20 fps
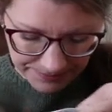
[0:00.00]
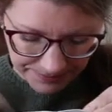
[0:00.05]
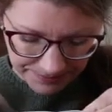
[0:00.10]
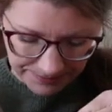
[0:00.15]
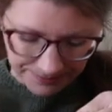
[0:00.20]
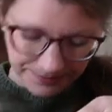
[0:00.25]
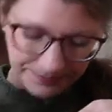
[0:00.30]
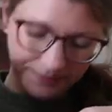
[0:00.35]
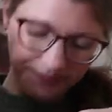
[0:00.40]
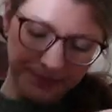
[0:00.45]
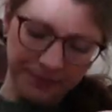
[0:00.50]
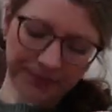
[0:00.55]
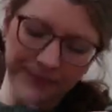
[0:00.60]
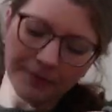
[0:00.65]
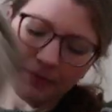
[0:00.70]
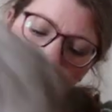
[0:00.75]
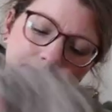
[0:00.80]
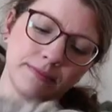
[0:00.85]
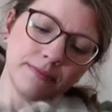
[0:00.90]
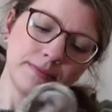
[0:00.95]

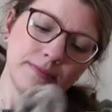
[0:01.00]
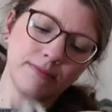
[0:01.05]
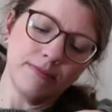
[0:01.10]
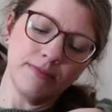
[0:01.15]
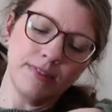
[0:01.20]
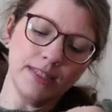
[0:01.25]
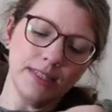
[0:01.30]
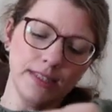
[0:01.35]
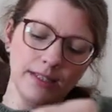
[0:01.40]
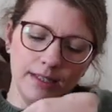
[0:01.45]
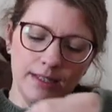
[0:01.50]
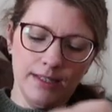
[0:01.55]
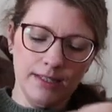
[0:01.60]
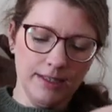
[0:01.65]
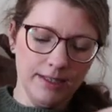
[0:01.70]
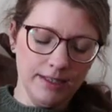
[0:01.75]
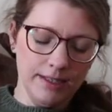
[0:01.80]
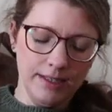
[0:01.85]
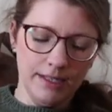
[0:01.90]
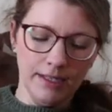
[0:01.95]

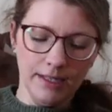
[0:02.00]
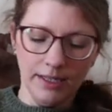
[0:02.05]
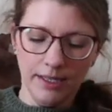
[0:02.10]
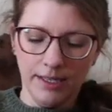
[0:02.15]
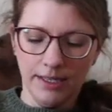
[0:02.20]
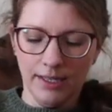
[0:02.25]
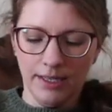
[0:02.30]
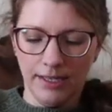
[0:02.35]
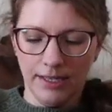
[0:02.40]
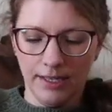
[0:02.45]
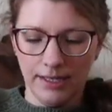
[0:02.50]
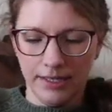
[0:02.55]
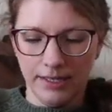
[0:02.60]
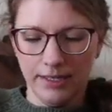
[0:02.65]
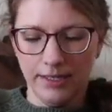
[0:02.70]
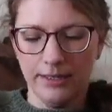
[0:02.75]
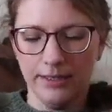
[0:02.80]
[no speech]